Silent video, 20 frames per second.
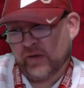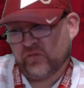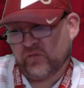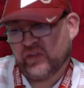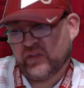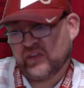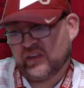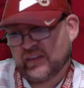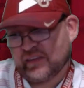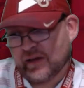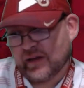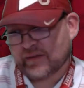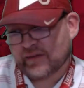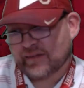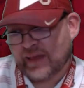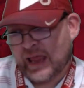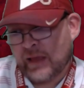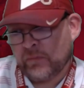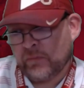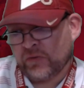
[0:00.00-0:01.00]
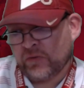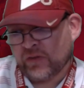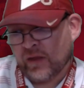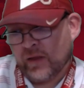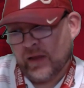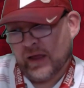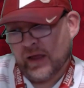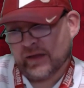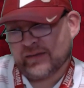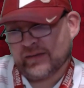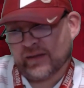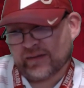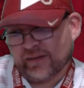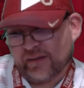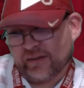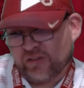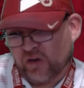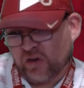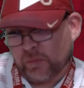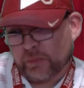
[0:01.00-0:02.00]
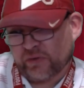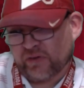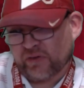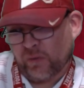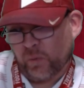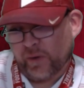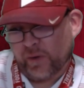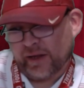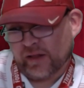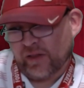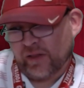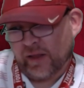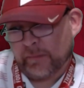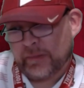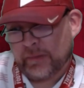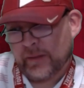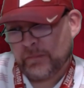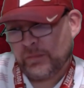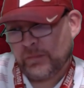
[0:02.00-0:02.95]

in 56 games, a 62% winning clip,